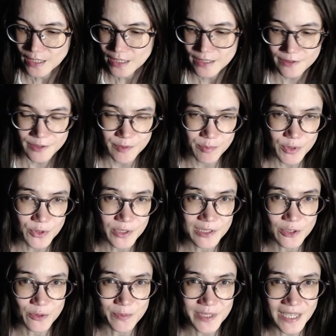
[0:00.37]
It's Beauty
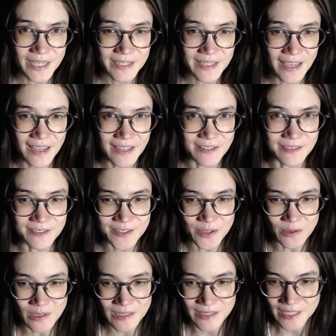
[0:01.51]
Loop Day again,
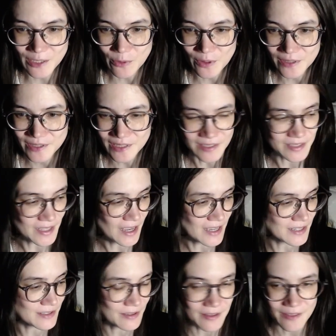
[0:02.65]
so let's see what's
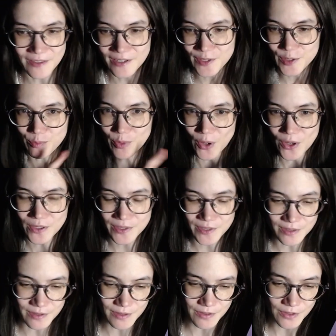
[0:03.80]
inside this box.
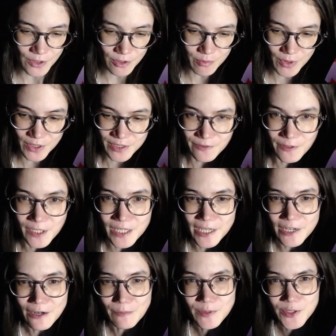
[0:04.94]
It's the third box for the
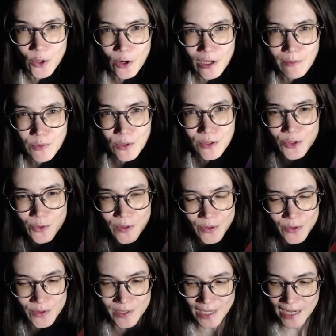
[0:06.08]
year. I'm sorry I'm not too
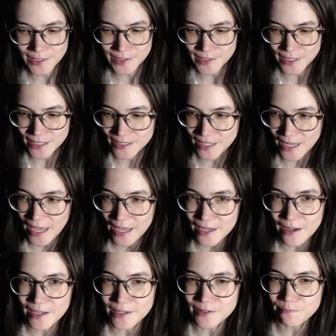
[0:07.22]
enthusiastic
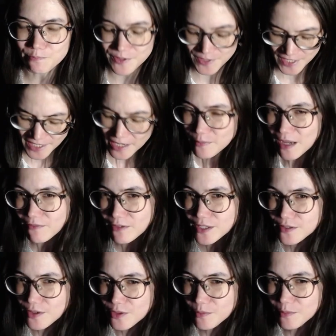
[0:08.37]
today. I think I'm having
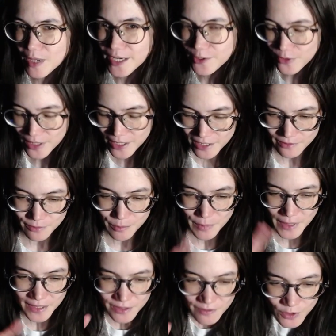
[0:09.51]
another migraine.
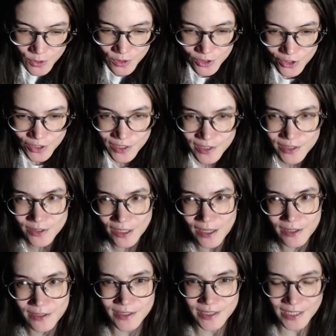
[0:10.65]
Meds have only just
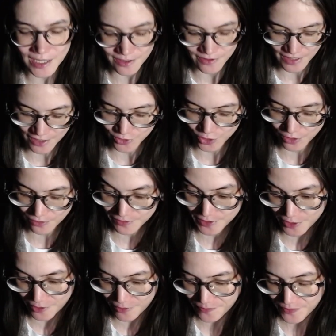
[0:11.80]
started to take the edge off,
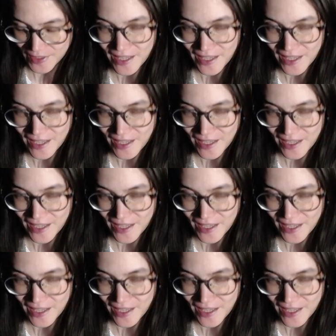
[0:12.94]
so